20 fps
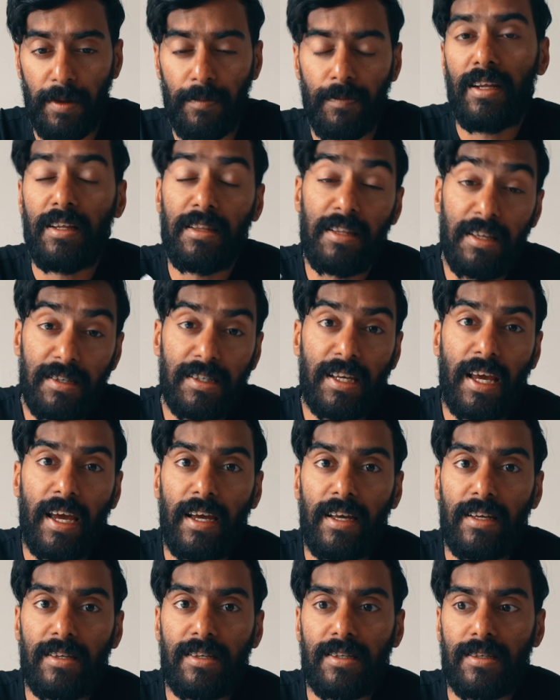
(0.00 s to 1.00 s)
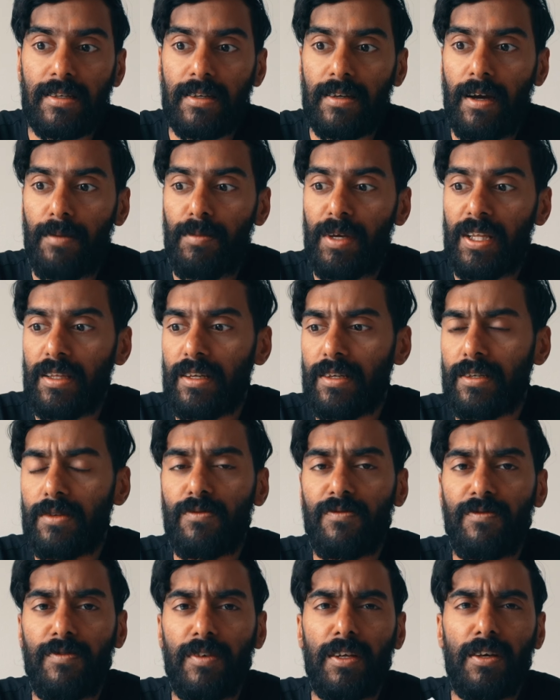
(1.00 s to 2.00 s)
And in this case, I mean, this
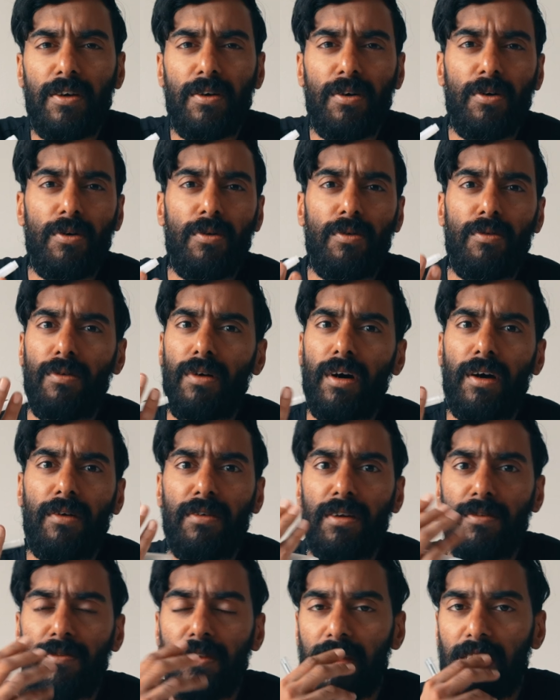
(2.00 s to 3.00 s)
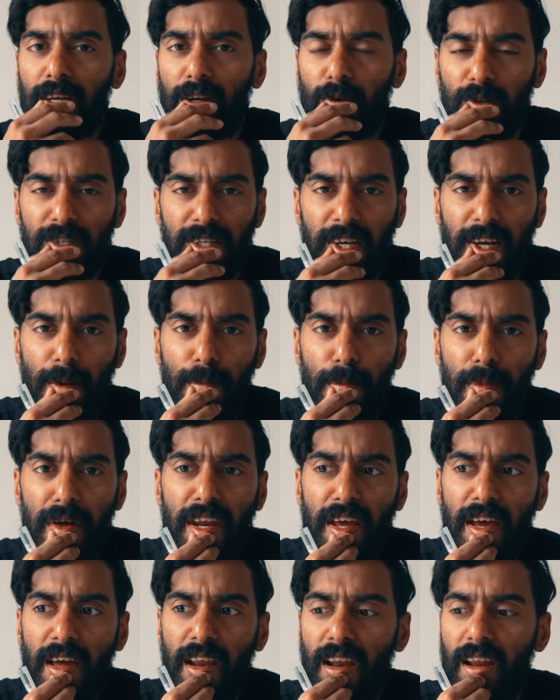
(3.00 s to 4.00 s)
video, I don't even think was like a
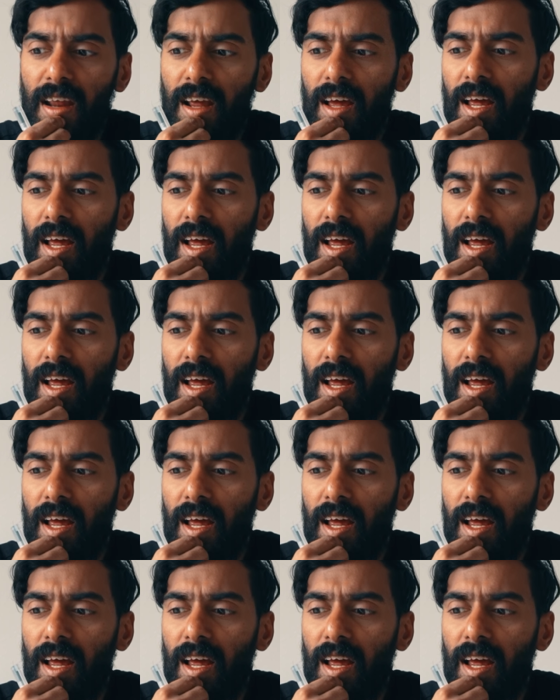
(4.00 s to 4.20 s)
minute.